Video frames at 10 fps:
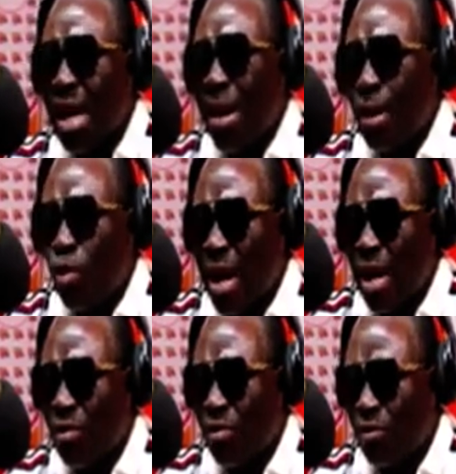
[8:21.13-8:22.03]
But when
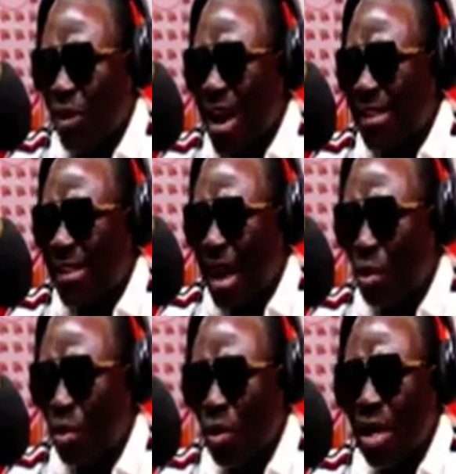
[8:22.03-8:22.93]
no first time
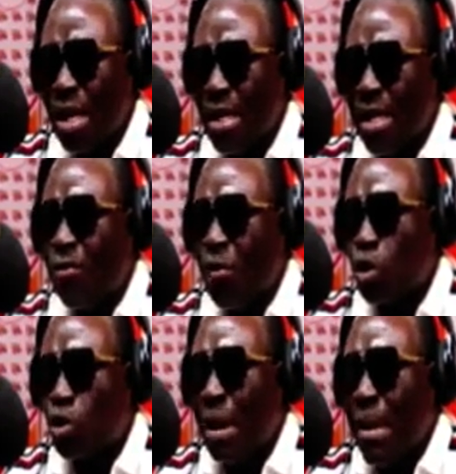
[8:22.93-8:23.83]
no, you
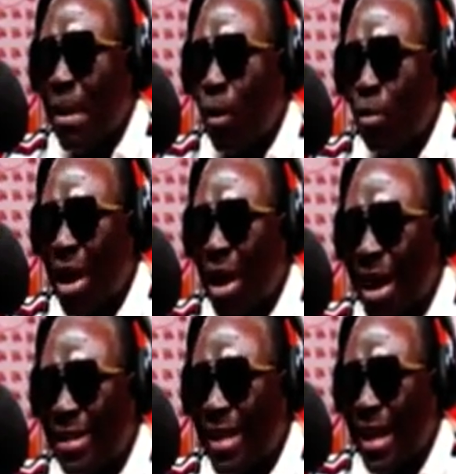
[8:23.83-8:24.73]
foresaw them out no me and I
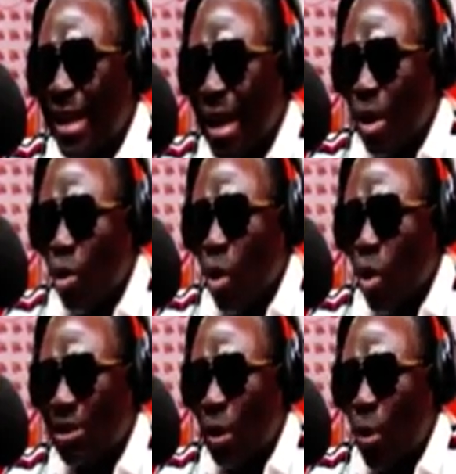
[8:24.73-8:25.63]
say, we
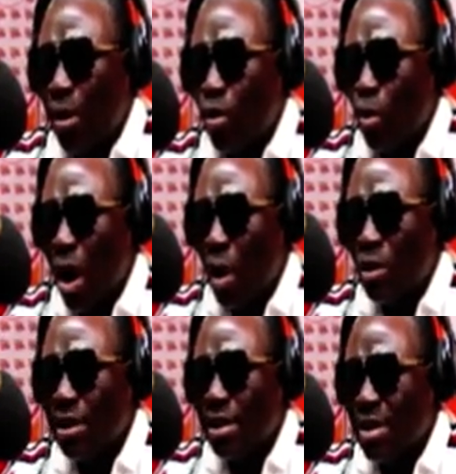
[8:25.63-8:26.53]
will say one no more
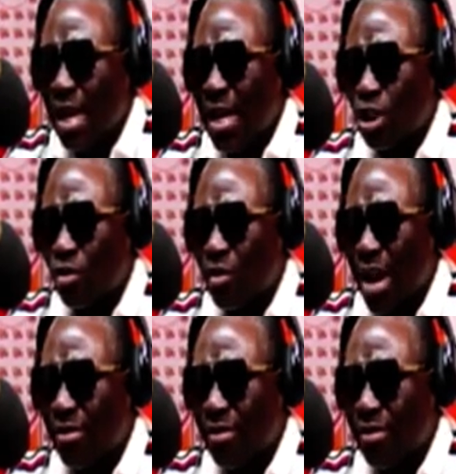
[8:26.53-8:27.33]
ultimate and survive.